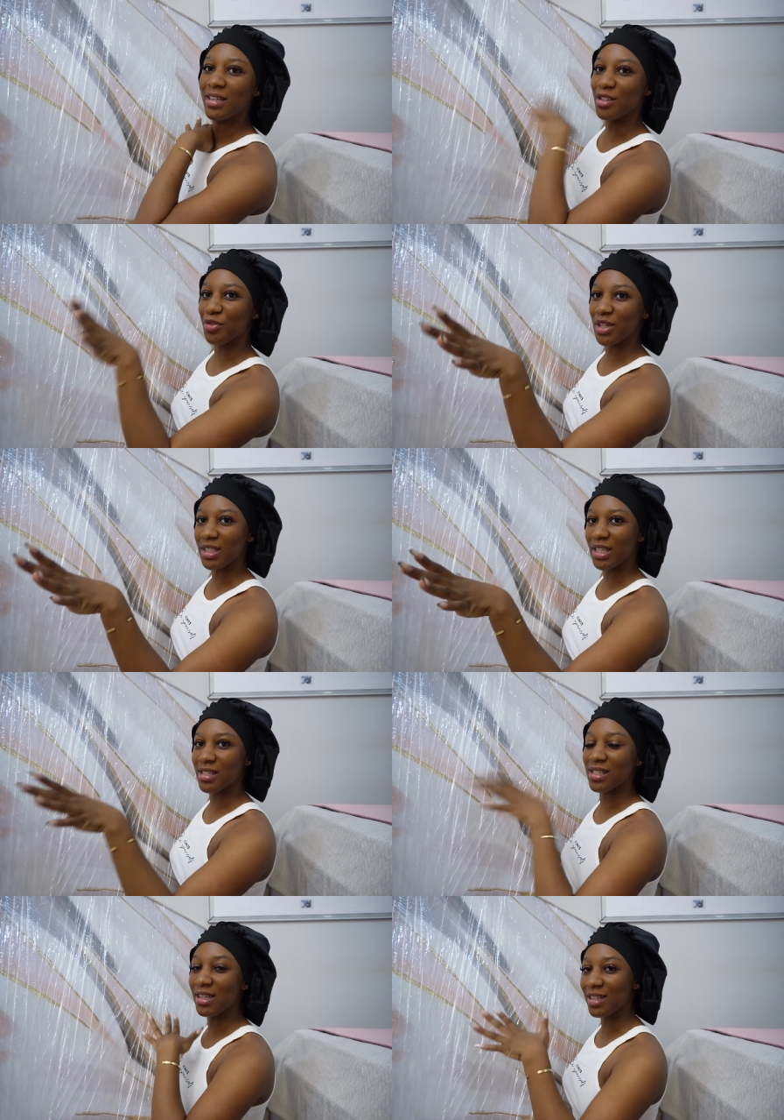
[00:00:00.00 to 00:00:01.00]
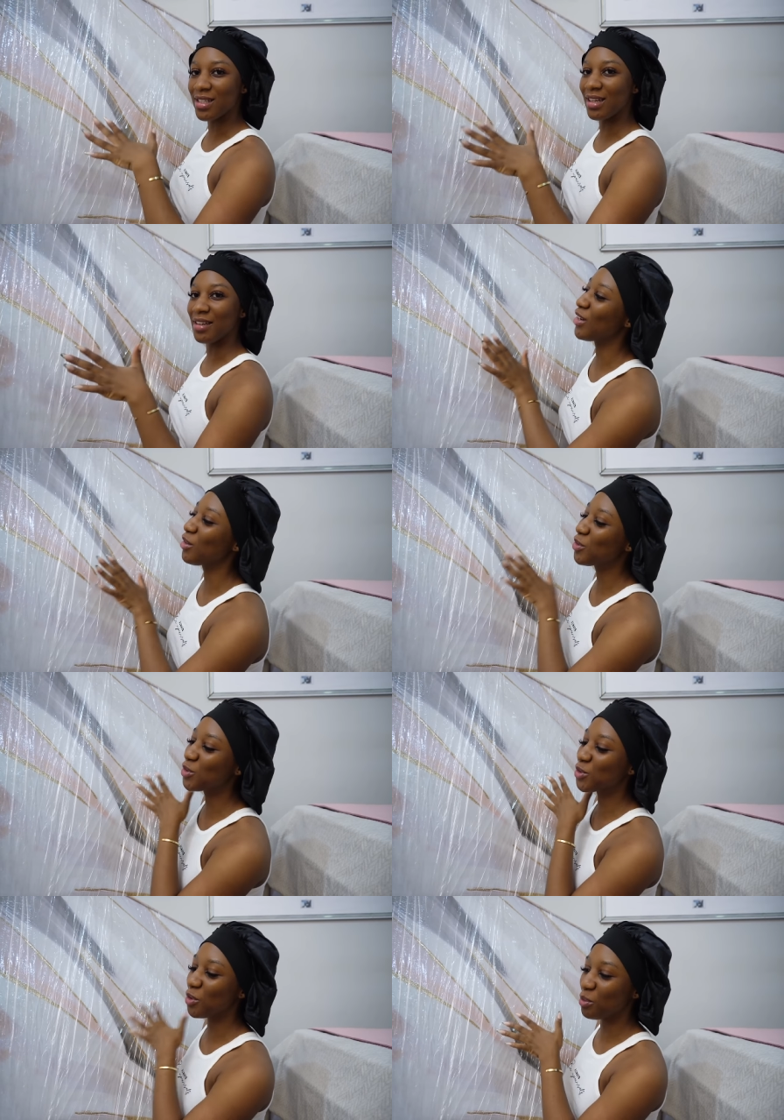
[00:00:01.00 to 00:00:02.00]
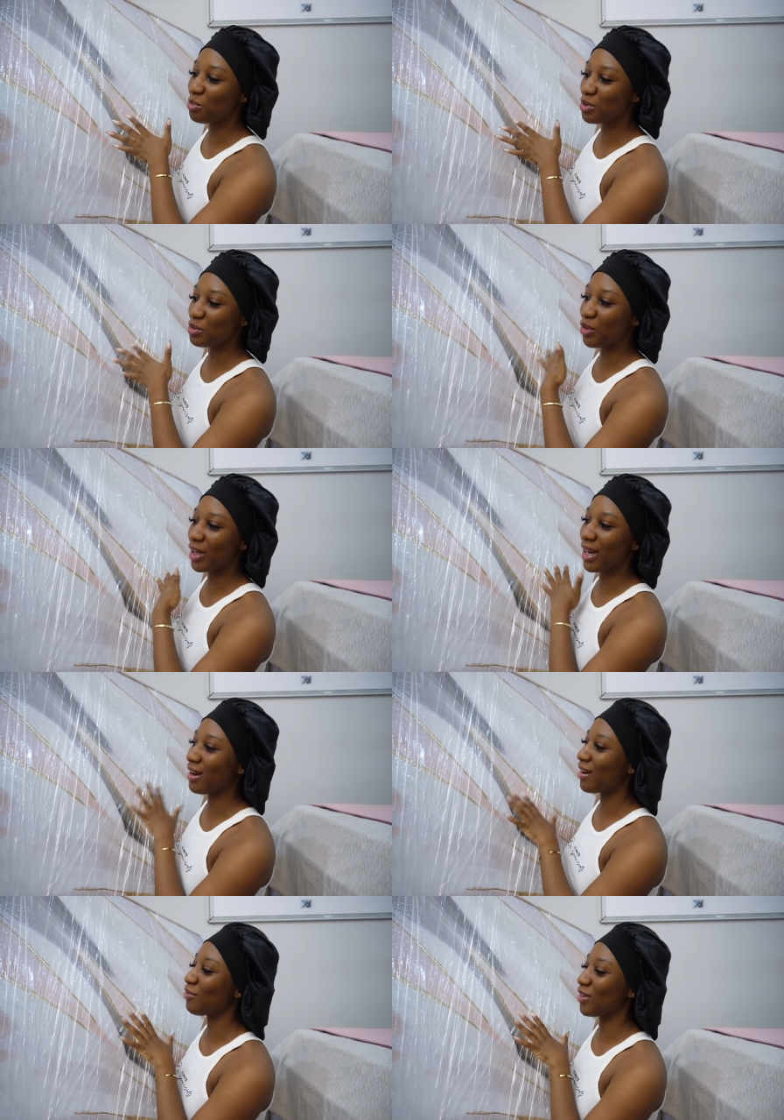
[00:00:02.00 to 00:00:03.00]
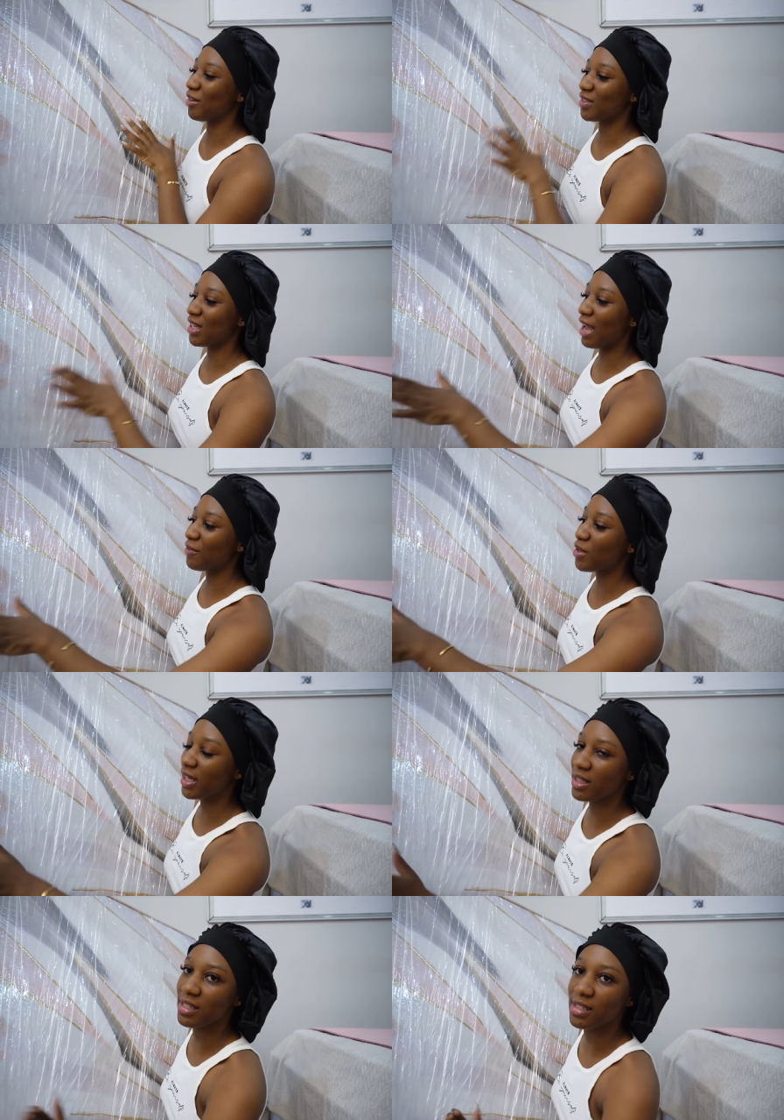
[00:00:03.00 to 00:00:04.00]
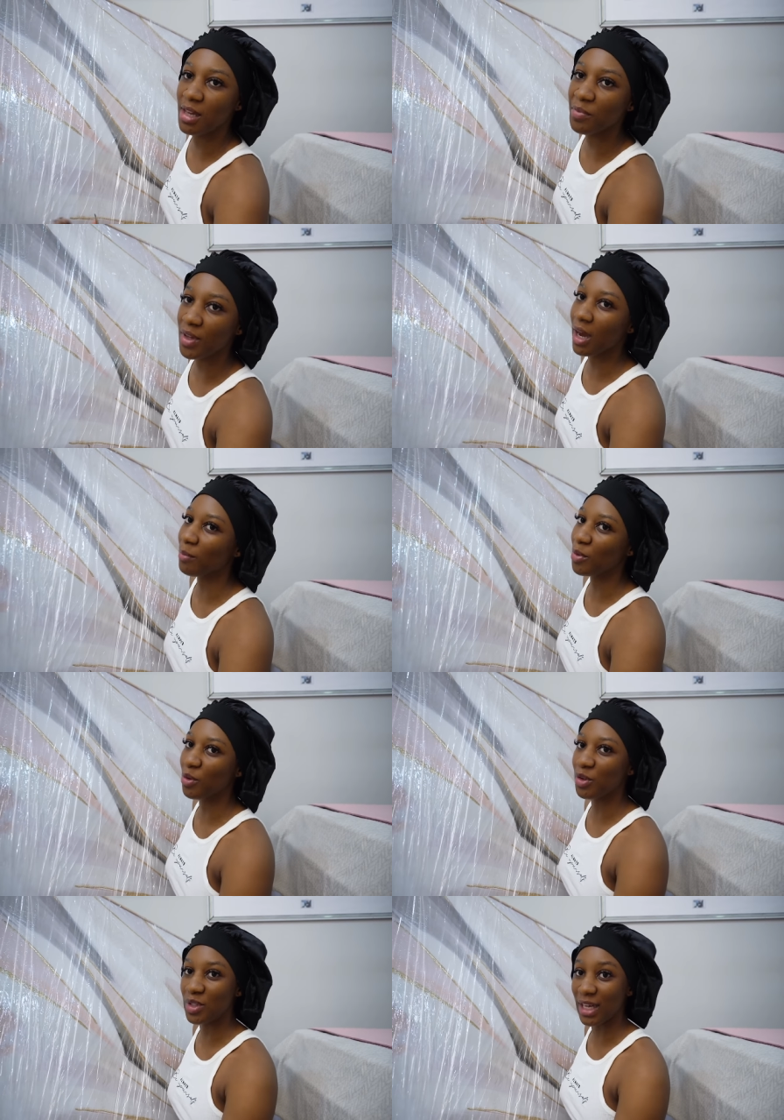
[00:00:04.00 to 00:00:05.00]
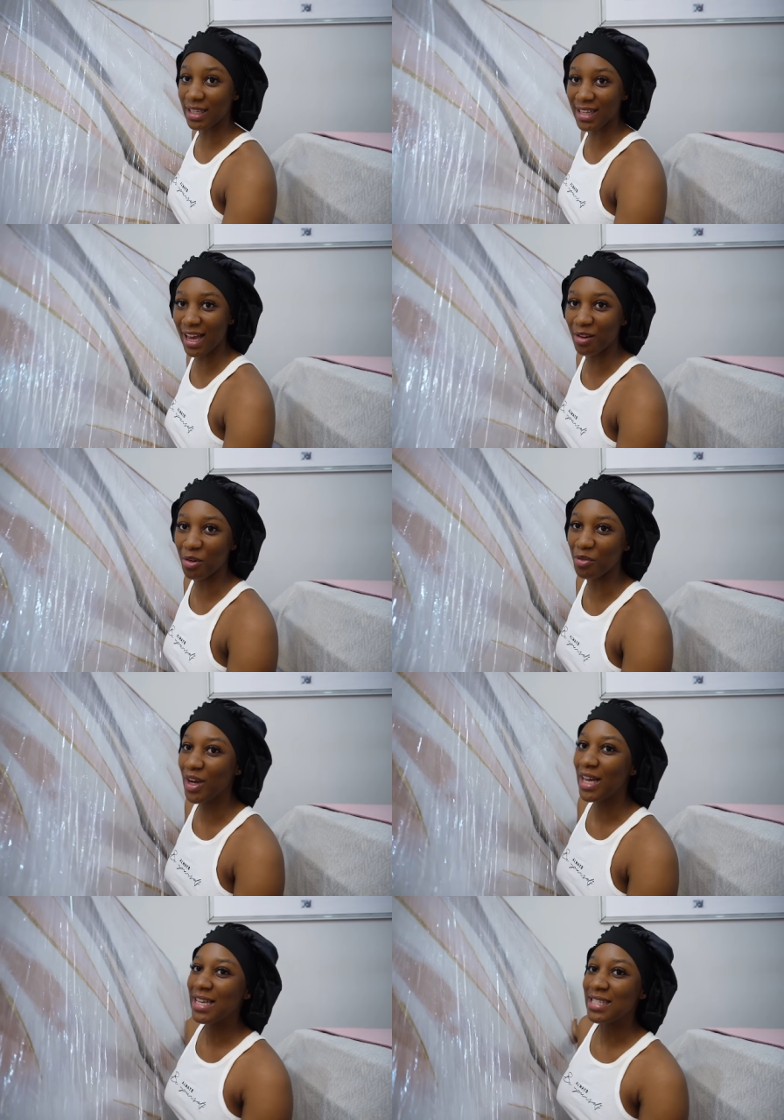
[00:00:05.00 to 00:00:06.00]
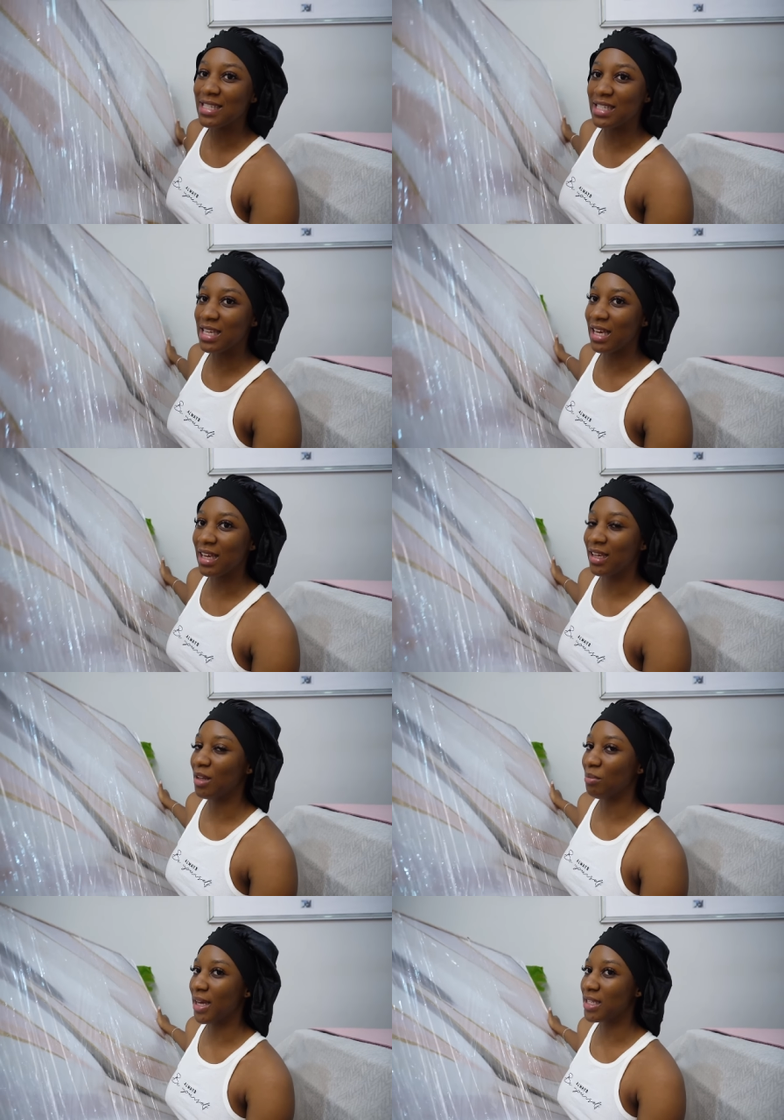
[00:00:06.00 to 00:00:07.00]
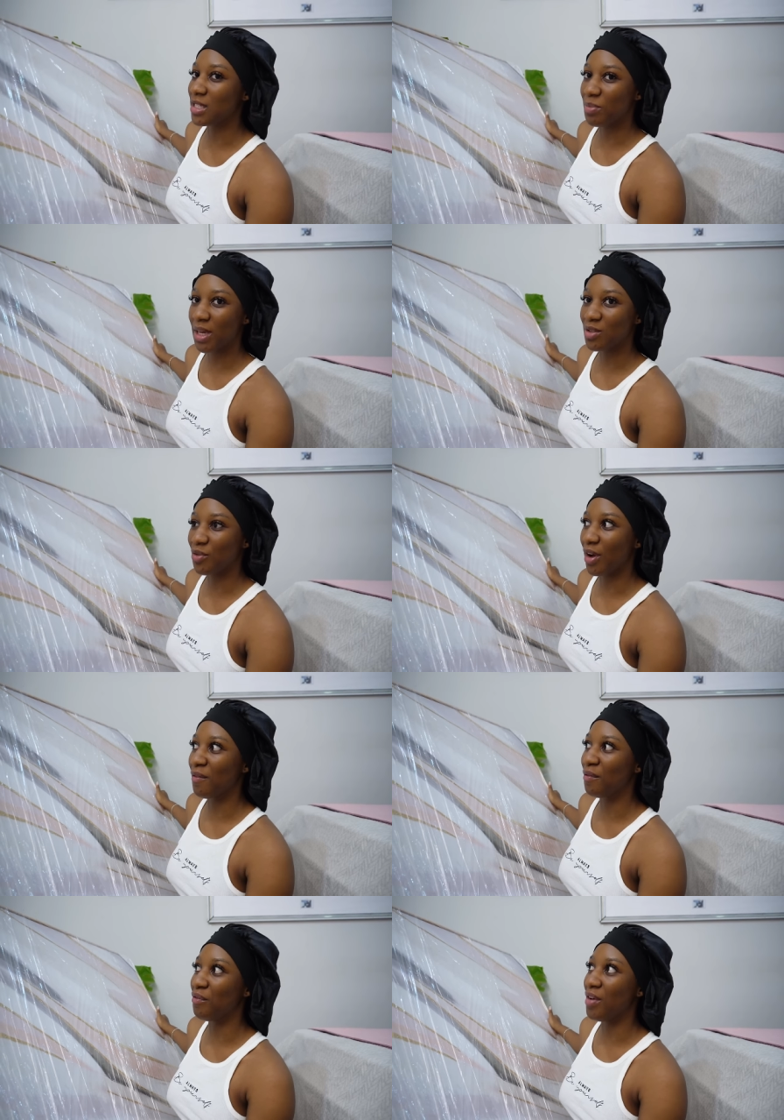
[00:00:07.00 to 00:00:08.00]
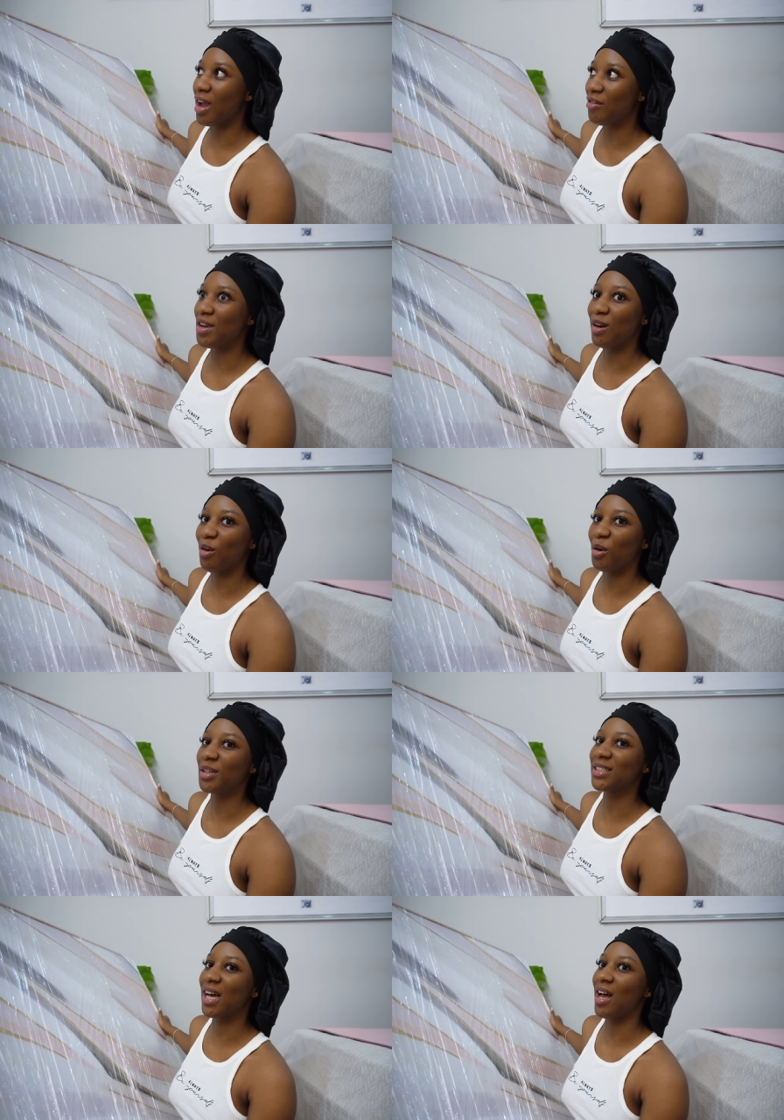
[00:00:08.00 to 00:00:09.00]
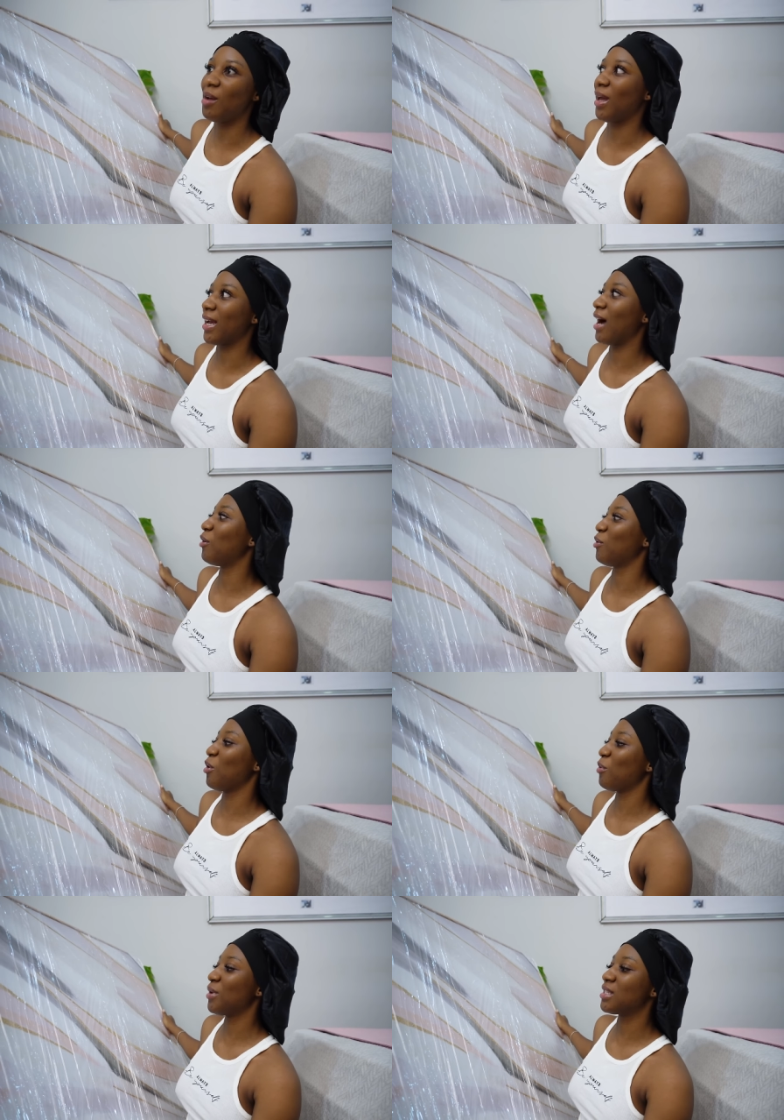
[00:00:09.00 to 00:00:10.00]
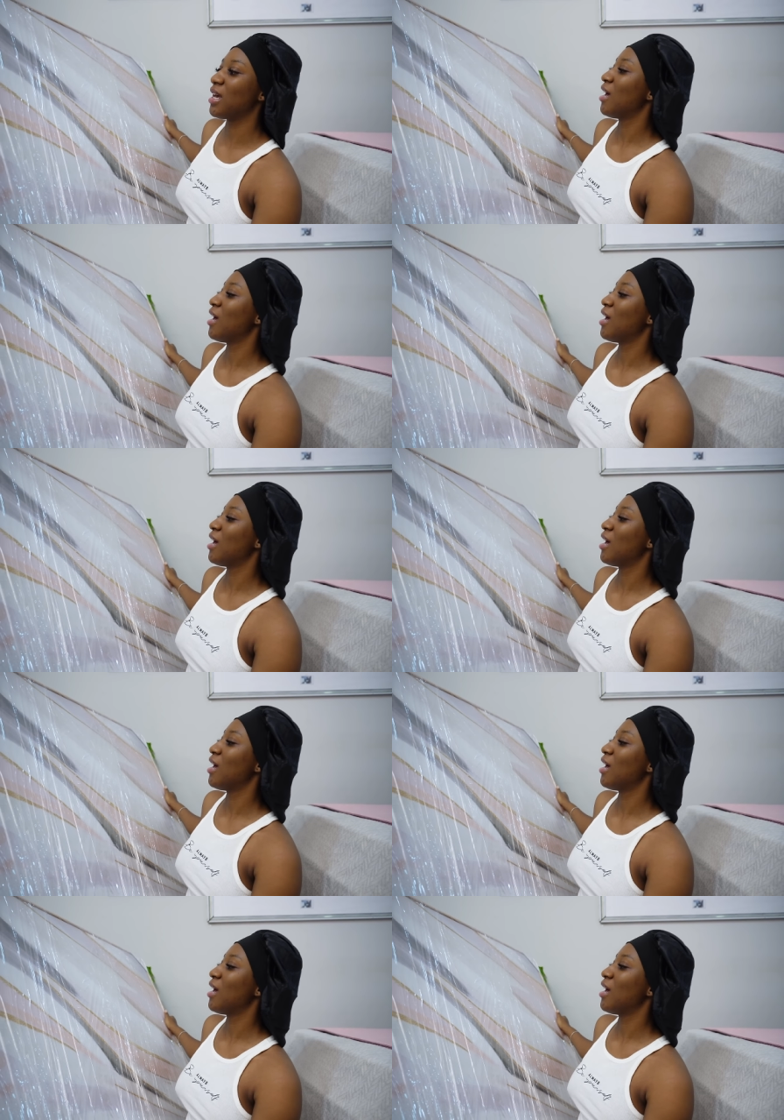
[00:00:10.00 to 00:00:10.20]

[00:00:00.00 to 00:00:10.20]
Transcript: different shades in it and it looks so beautiful and i love love i feel like this is something i'm not going to get tired of seeing in my space for a very long time like i would always